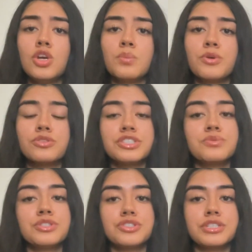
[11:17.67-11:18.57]
Protein
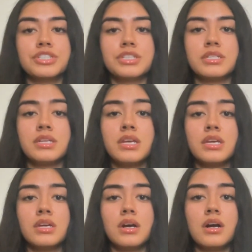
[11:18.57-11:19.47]
restriction
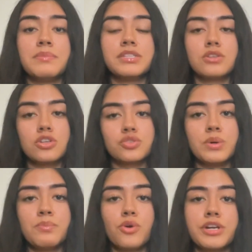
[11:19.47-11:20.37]
is also
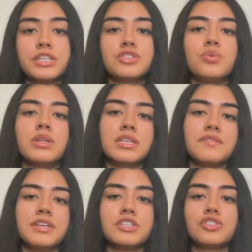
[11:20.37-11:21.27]
important to
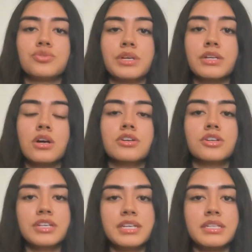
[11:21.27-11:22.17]
alleviate strain on
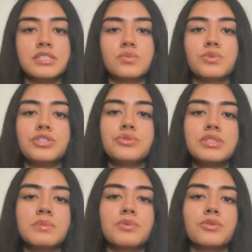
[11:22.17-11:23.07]
her kidneys.
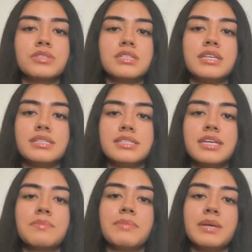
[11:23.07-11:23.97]
Reducing protein
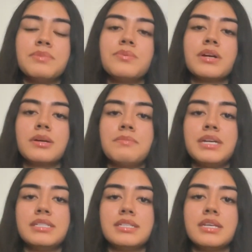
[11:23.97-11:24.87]
intake might be
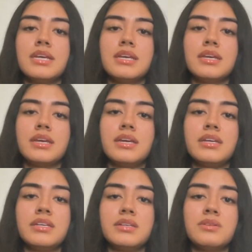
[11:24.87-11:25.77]
recommended.
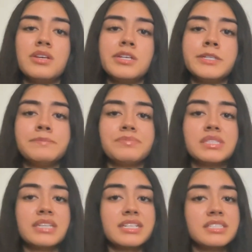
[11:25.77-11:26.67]
A
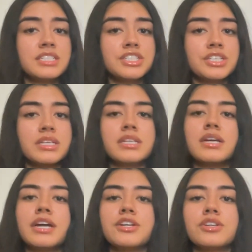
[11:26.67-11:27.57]
dietitian can
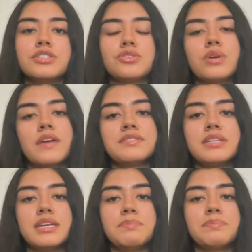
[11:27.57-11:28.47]
guide her into crafting
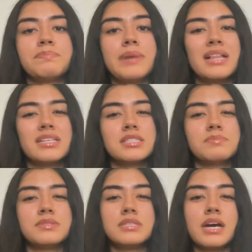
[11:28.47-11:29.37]
a
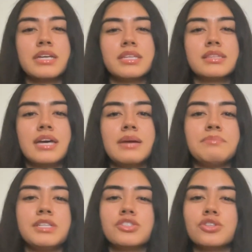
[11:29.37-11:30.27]
balanced diet that
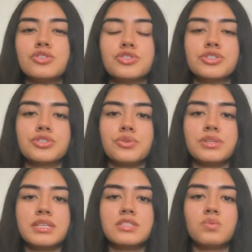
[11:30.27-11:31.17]
meets her nutritional
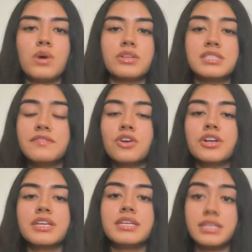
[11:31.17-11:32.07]
needs while
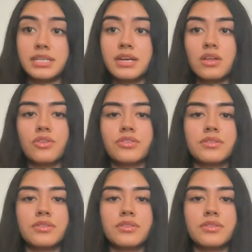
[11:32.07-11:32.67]
safeguarding kidney health.